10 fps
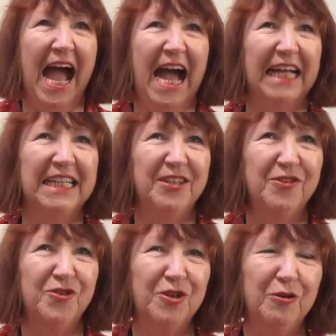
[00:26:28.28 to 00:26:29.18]
And
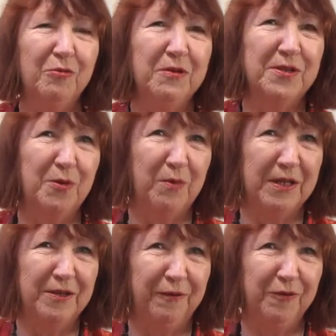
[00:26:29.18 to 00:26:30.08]
Jill was a
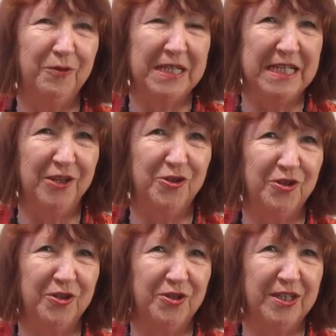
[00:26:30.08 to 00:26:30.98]
wonderful
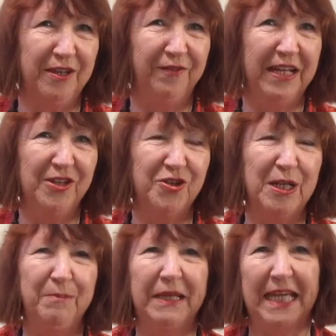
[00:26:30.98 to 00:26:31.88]
teacher. She
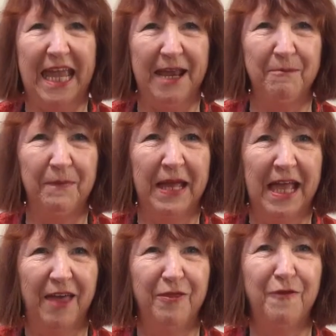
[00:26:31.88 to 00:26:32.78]
eventually
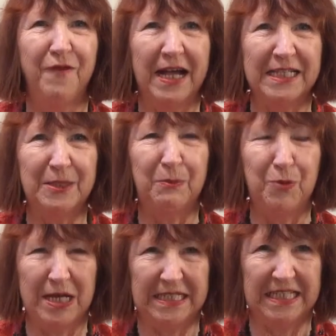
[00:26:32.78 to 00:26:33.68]
became the vice
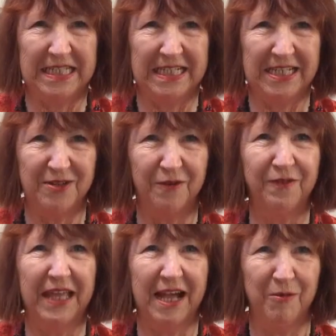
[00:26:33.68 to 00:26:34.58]
president of
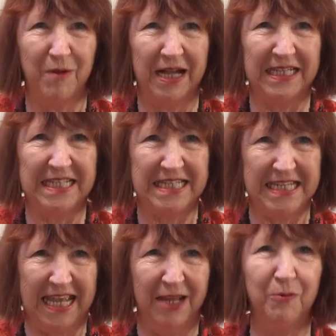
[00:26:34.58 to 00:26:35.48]
the
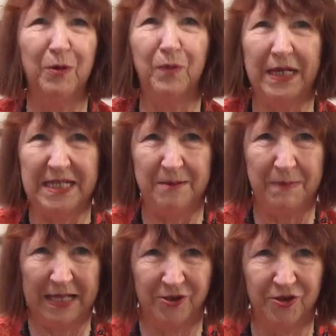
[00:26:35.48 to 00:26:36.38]
IYTA when Wendy
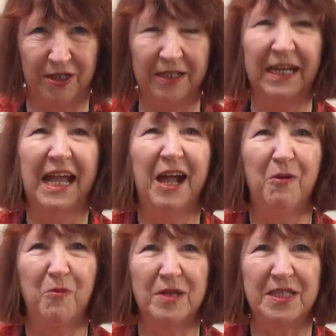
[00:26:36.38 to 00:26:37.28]
Batchelor
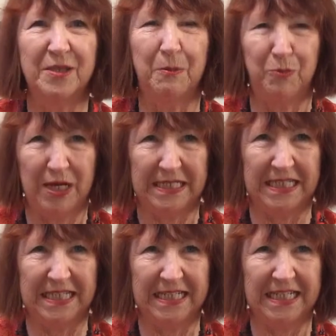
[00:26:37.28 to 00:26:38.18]
was the
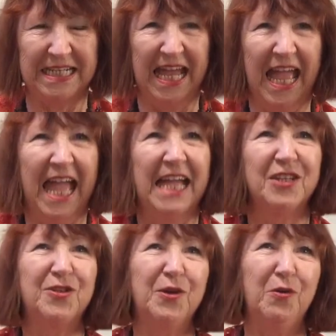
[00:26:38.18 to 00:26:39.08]
president.
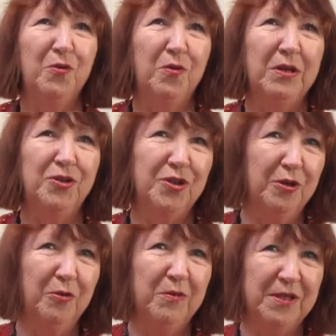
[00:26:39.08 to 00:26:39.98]
So
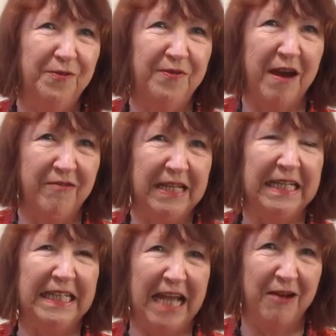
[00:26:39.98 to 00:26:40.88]
Jill was very
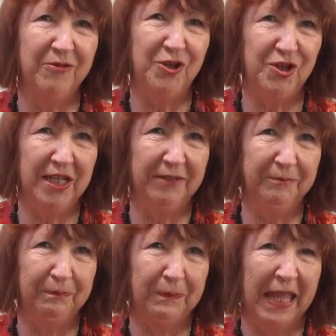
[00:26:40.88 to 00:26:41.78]

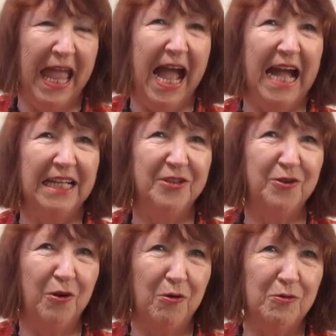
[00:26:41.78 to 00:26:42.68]
encouraging.
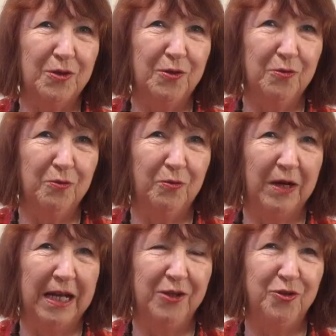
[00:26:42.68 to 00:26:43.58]
And also,
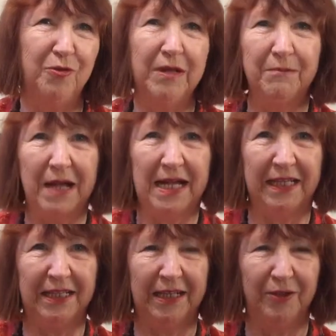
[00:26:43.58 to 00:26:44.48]
during
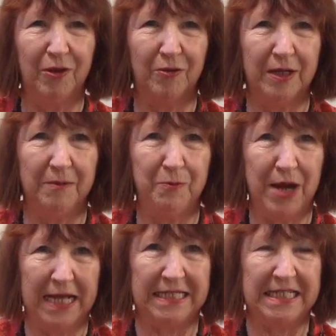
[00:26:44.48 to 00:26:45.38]
my yoga
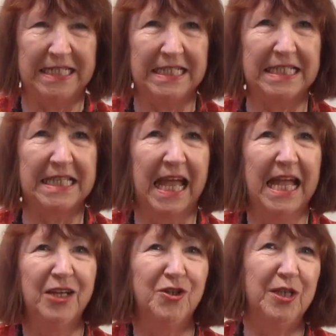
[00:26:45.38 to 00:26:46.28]
practice,
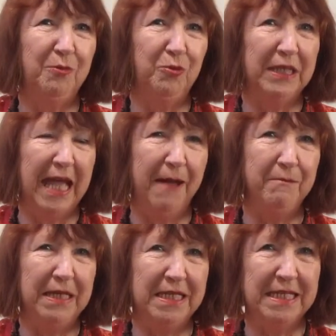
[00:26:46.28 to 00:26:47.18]
she would get
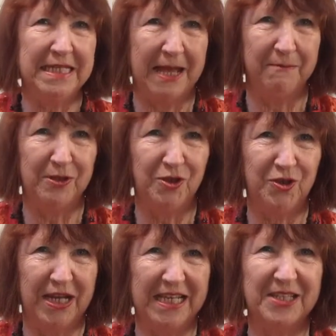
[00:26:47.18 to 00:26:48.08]
me to
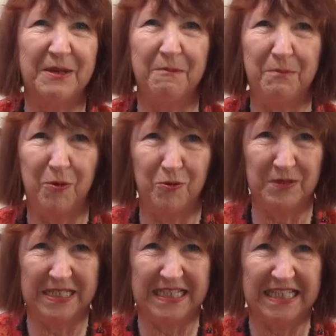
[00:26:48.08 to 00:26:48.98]
demonstrate some
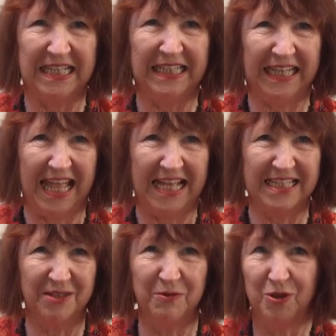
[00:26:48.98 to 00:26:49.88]
poses in
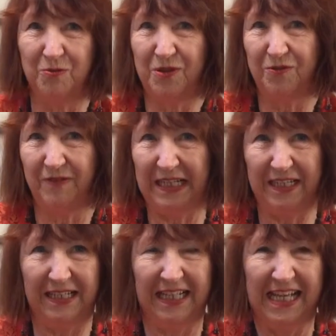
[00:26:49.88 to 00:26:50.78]
class, which was
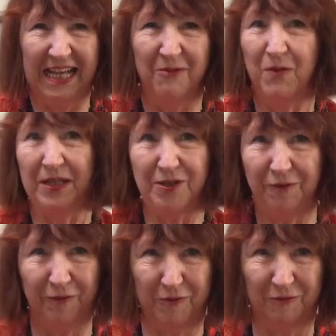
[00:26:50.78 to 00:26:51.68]
really
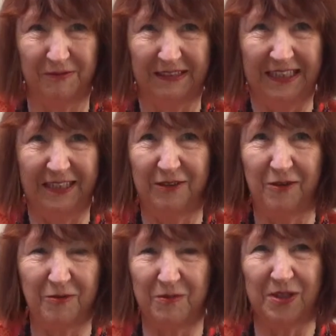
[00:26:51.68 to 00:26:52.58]
wonderful. Yes. You
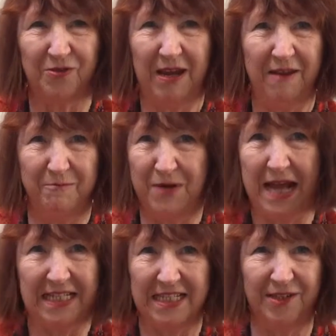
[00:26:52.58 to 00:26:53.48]
know, it was great
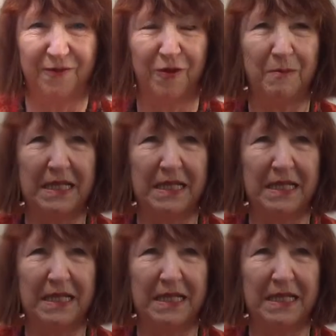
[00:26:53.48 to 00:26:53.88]
practice for